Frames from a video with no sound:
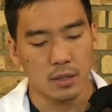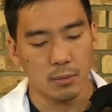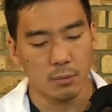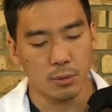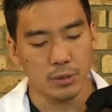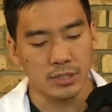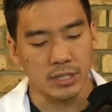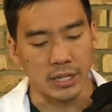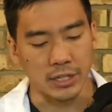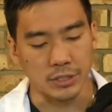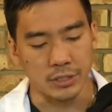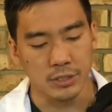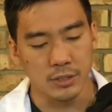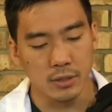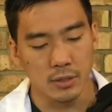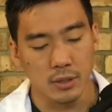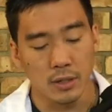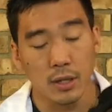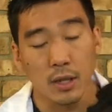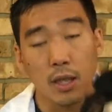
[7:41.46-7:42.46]
protection,
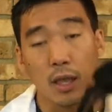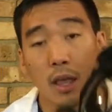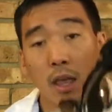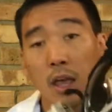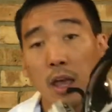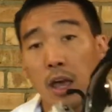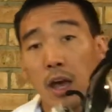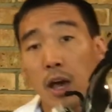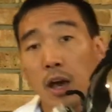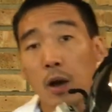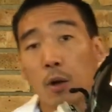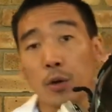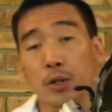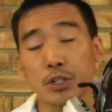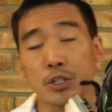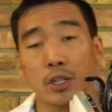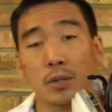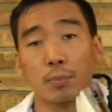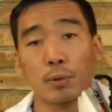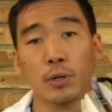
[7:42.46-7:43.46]
which
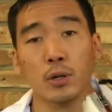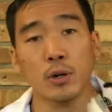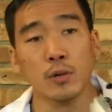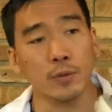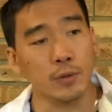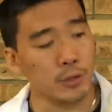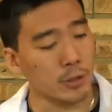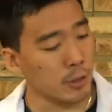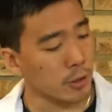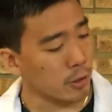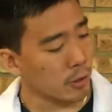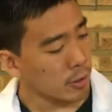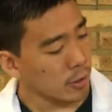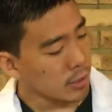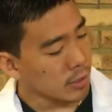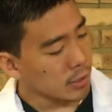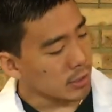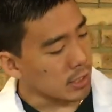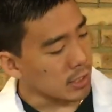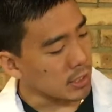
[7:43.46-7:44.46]
you can put over your
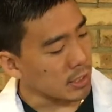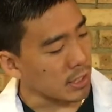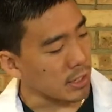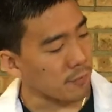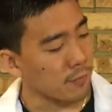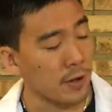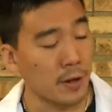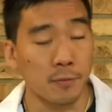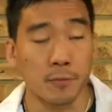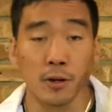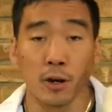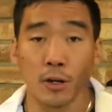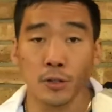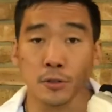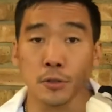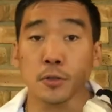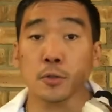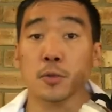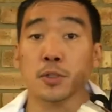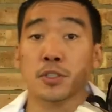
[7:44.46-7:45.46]
K95
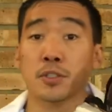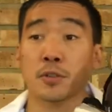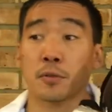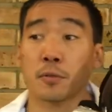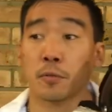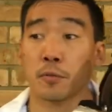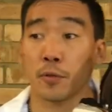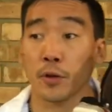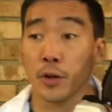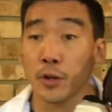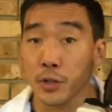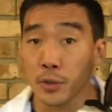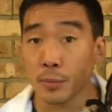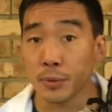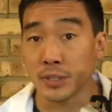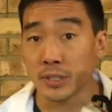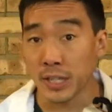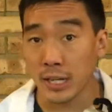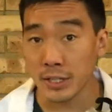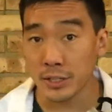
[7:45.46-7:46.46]
cartridge, which further
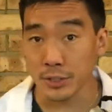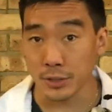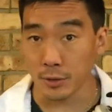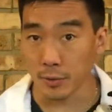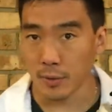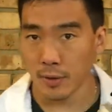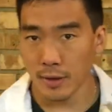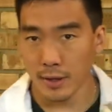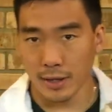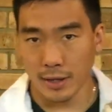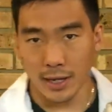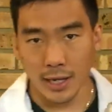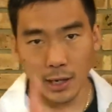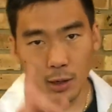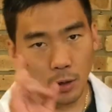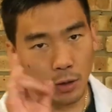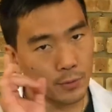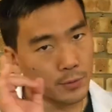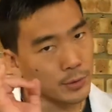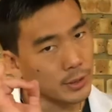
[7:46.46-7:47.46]
protects you.
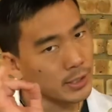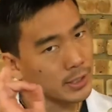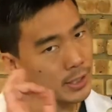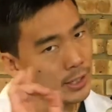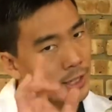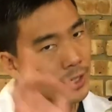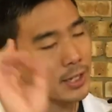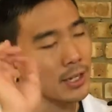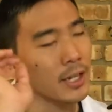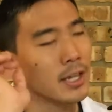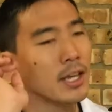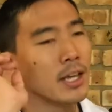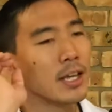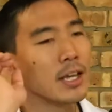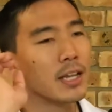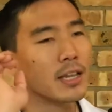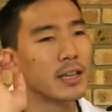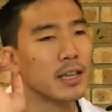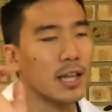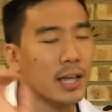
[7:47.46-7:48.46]
However, again,
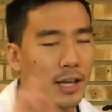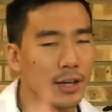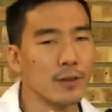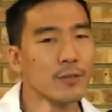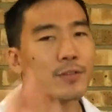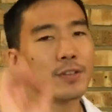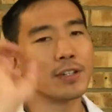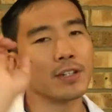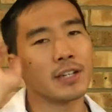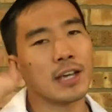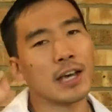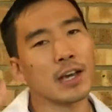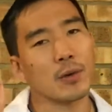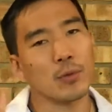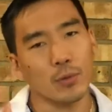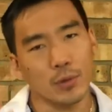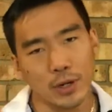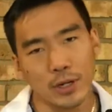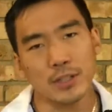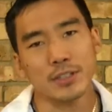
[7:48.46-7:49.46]
Lev did not
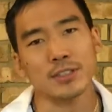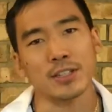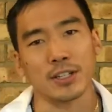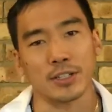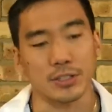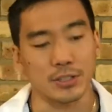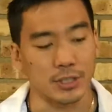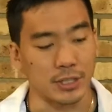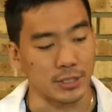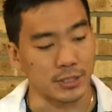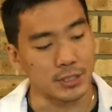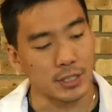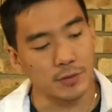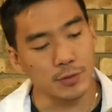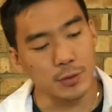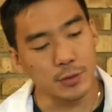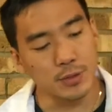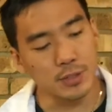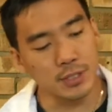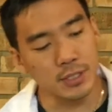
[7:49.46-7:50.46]
wear such things. If
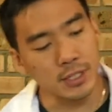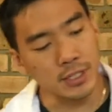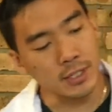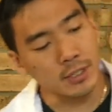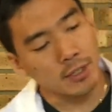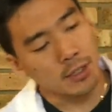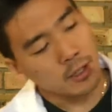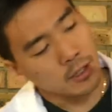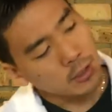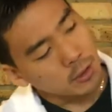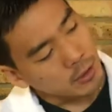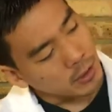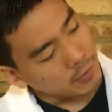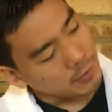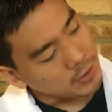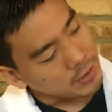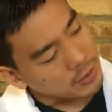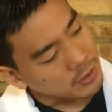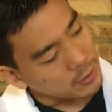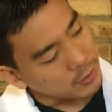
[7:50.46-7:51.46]
you see, you have
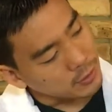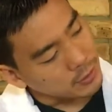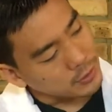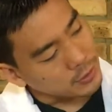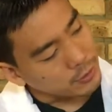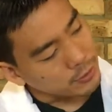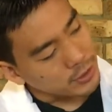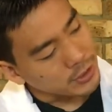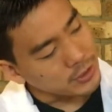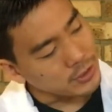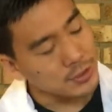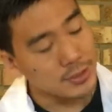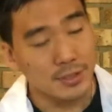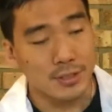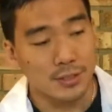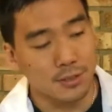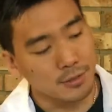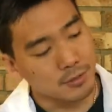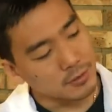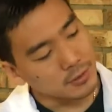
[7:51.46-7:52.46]
these little
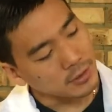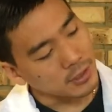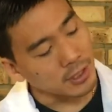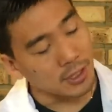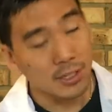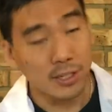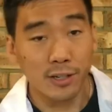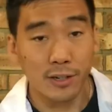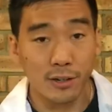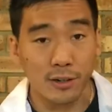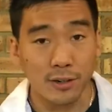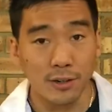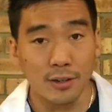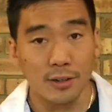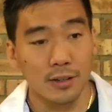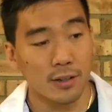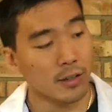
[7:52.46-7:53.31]
serrations kind of here,